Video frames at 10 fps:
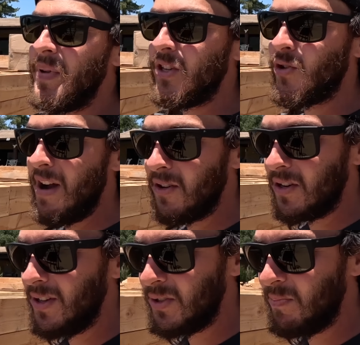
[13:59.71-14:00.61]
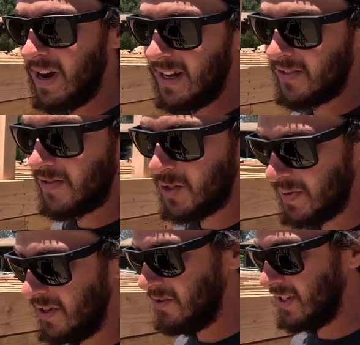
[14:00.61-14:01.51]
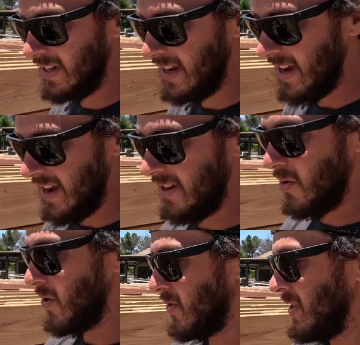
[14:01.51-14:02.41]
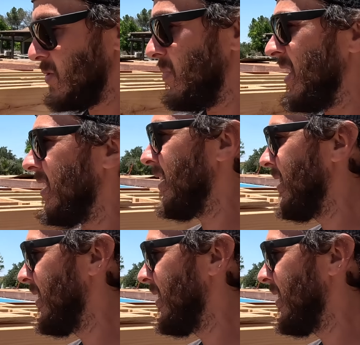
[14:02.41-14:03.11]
a bit driver close by, so I've just been using a 1/4 inch bit